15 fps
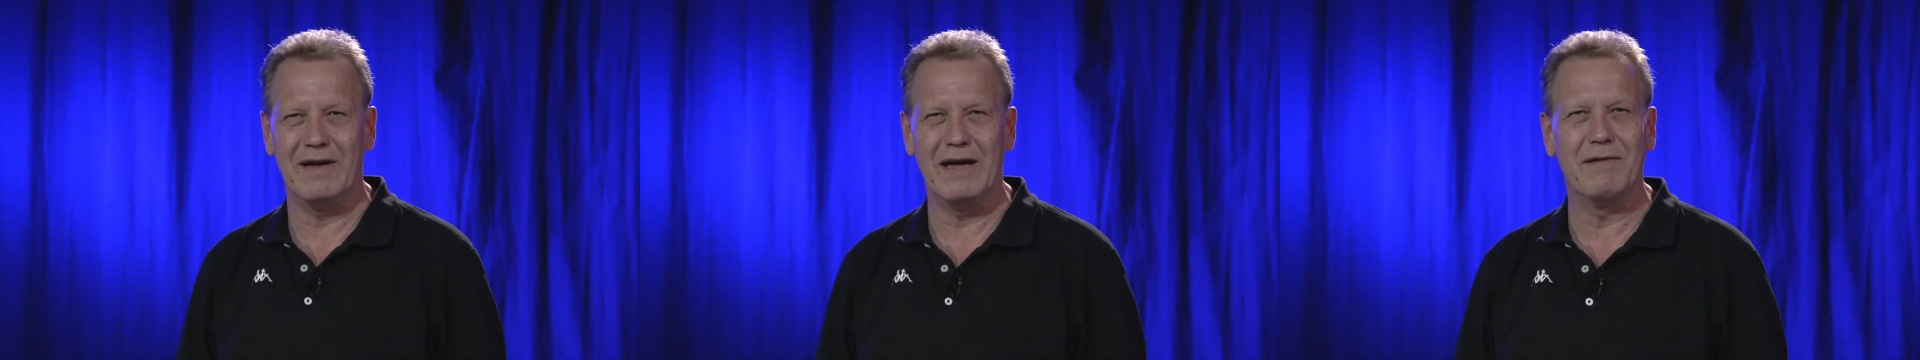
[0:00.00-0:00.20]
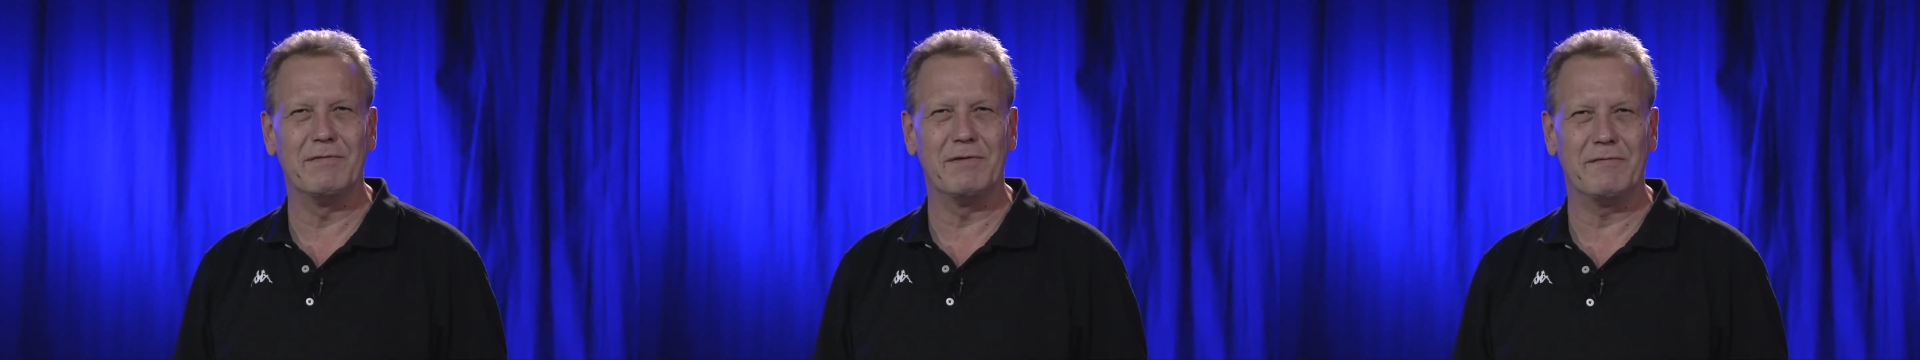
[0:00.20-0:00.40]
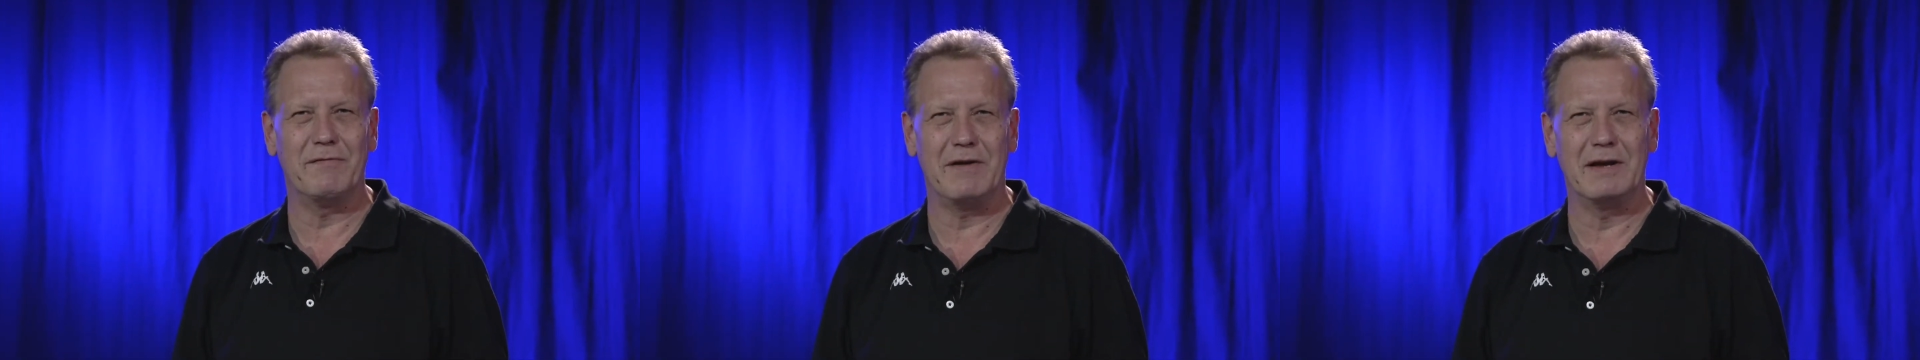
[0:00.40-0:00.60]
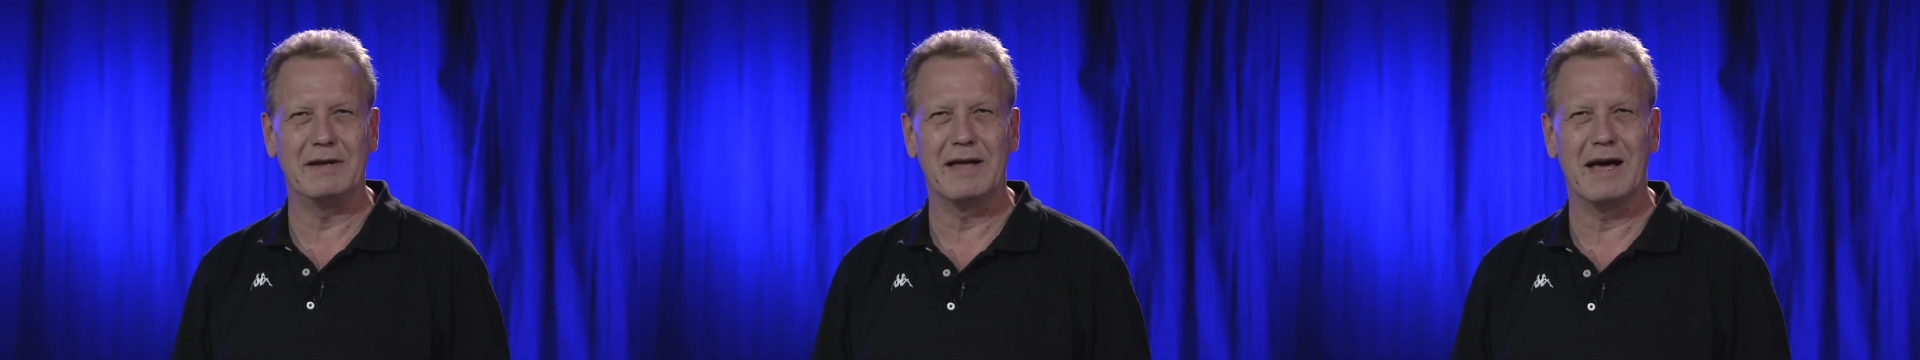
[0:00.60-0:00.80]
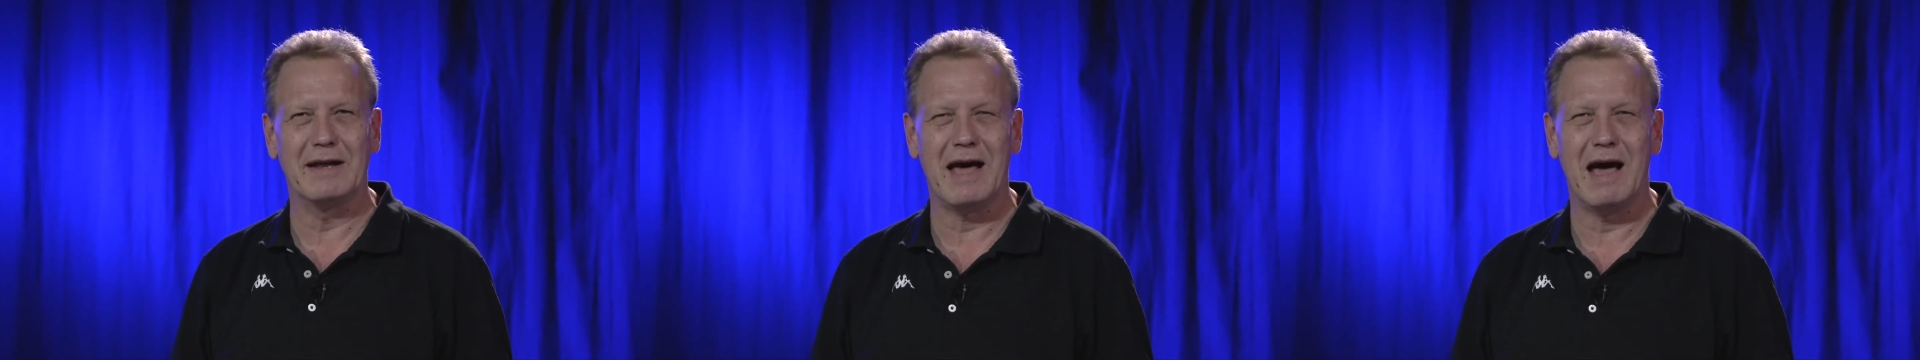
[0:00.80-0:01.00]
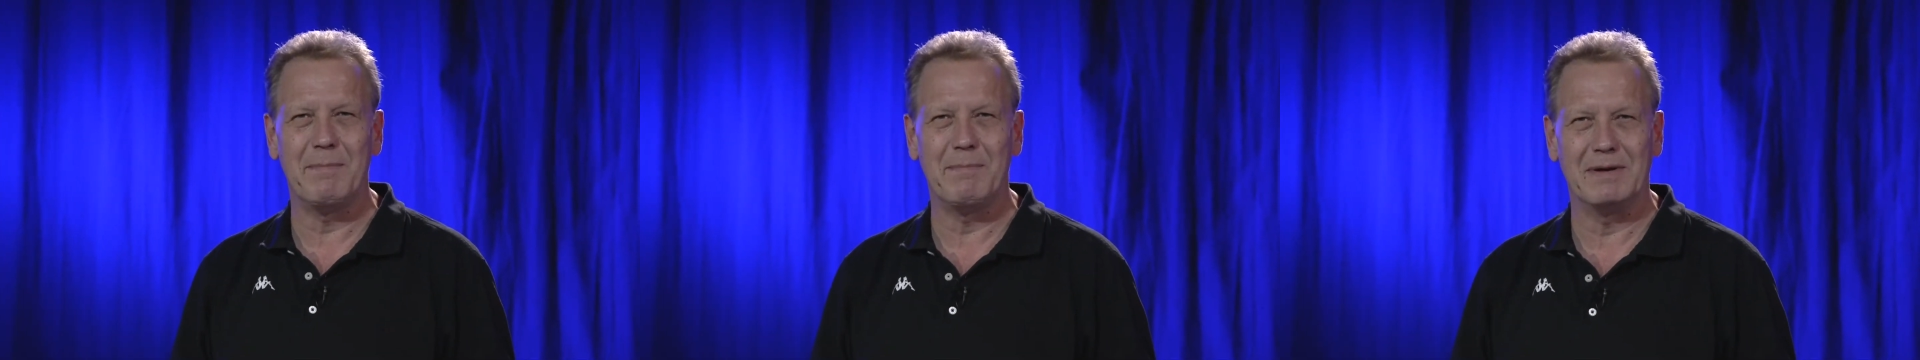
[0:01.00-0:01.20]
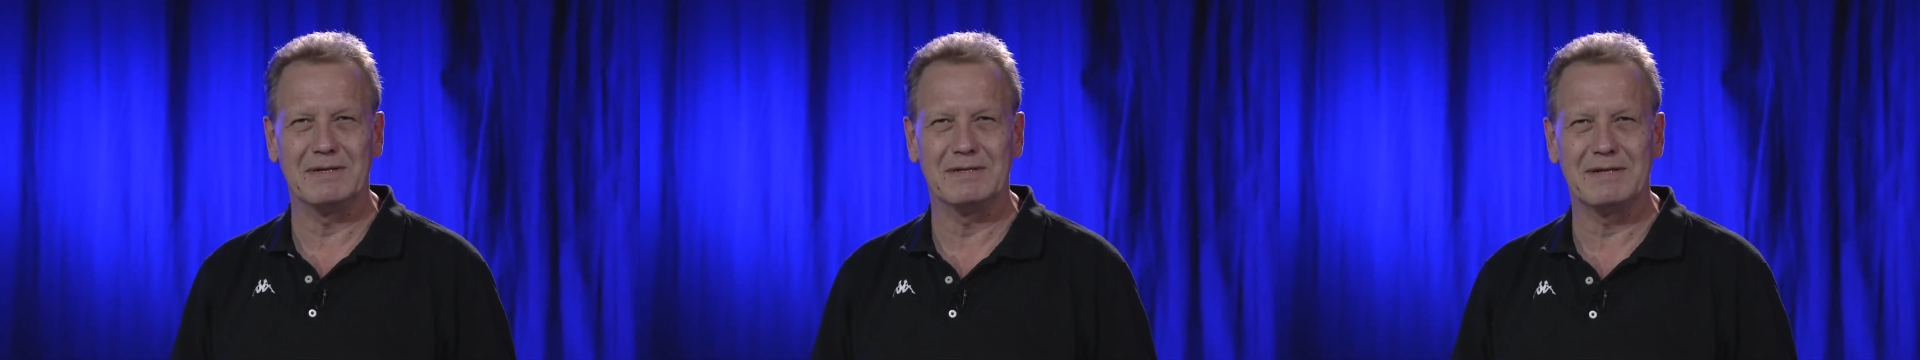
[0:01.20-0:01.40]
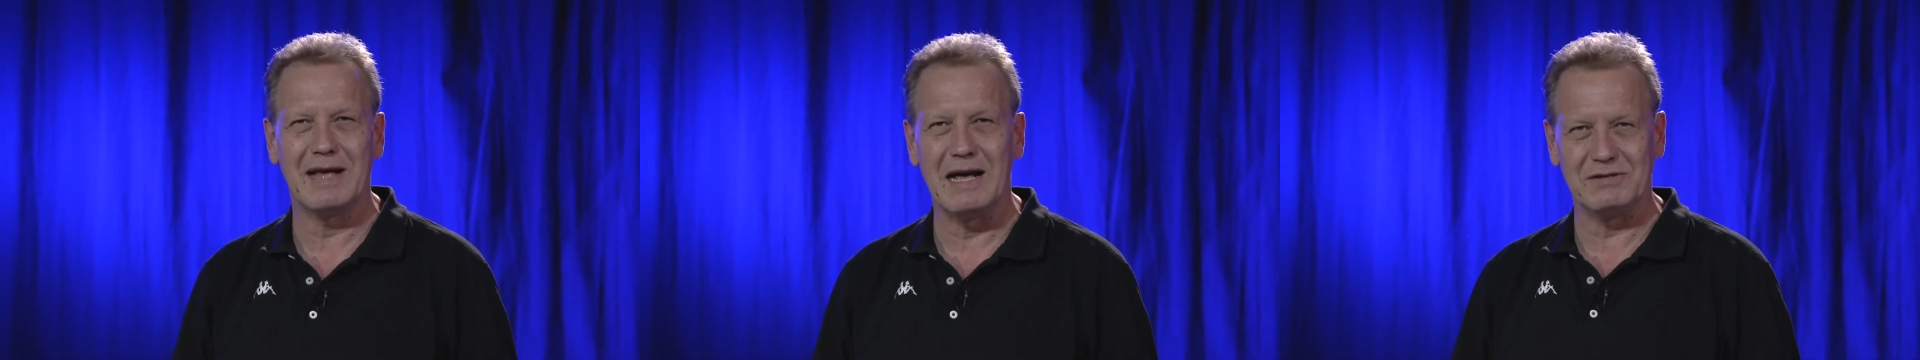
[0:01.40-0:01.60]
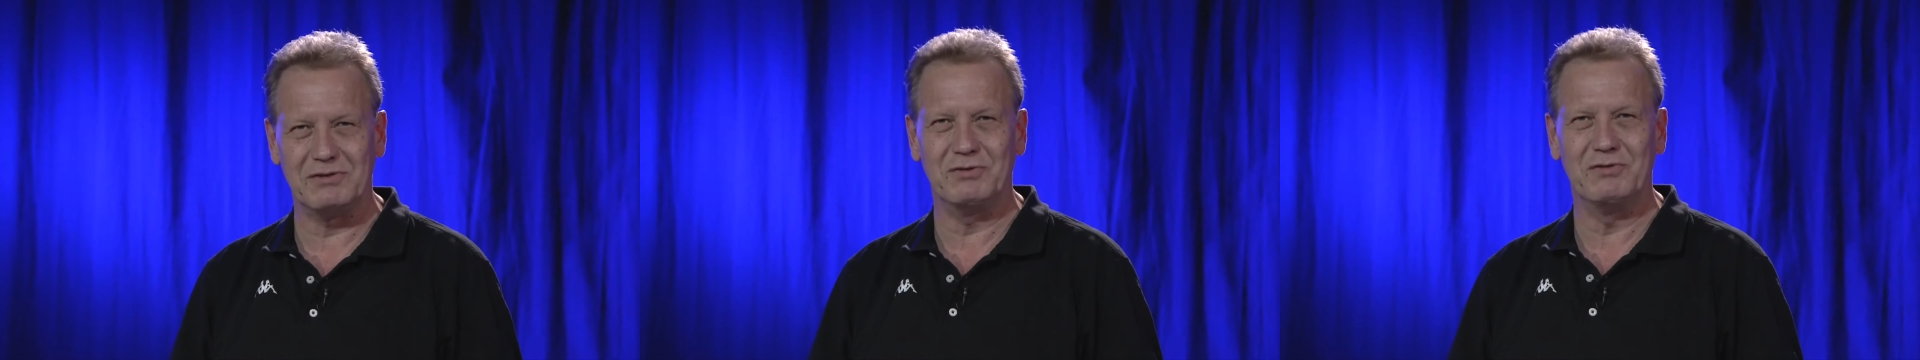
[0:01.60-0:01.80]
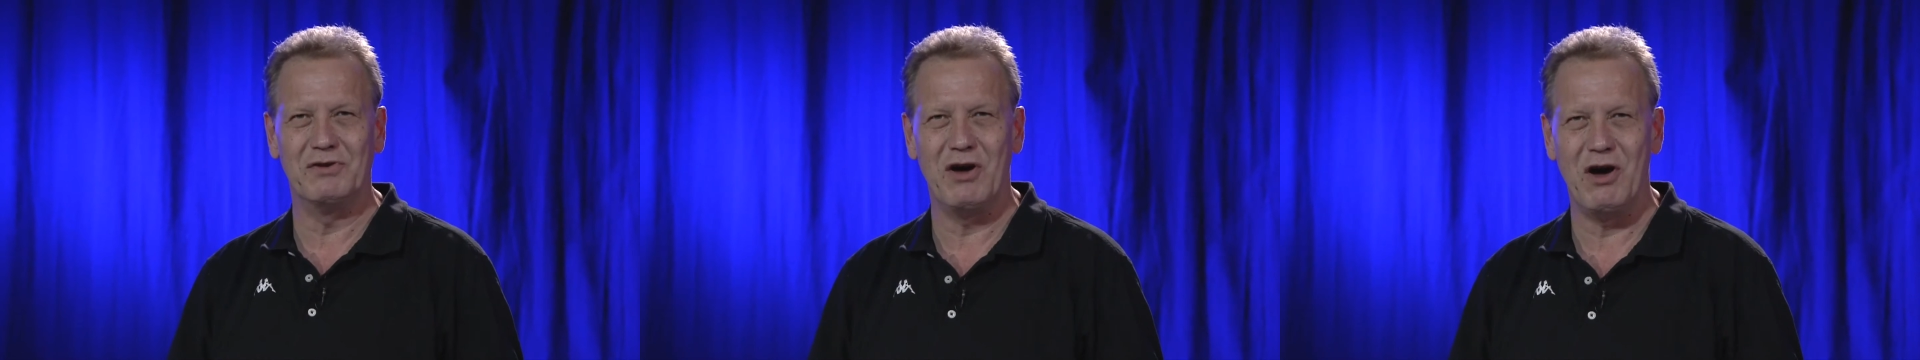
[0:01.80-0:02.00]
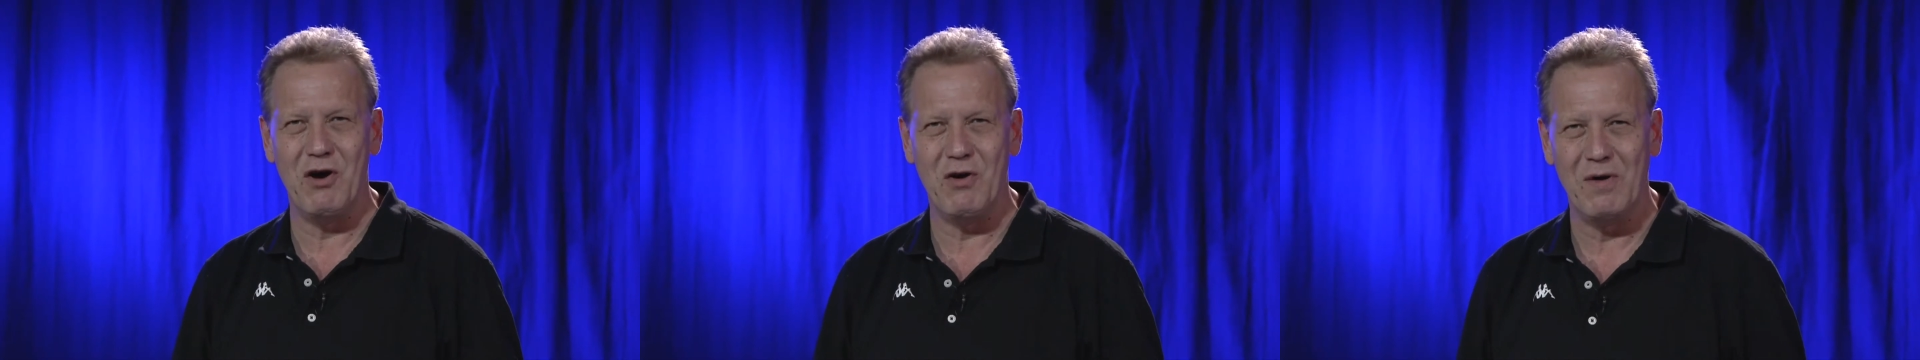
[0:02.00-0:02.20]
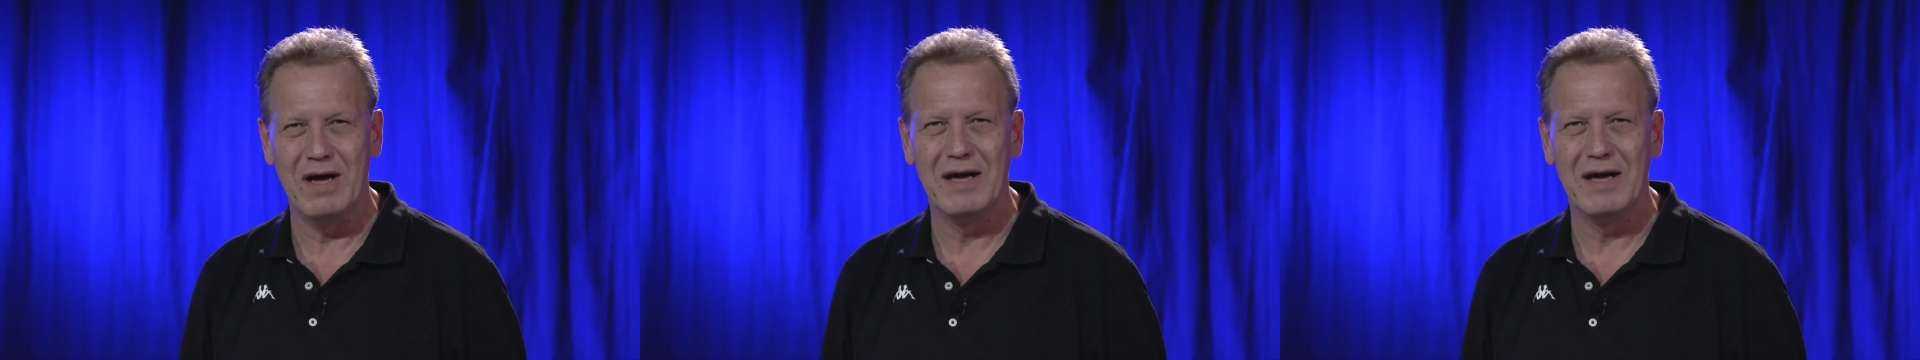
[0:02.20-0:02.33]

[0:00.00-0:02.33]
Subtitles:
everything that happens. As you know,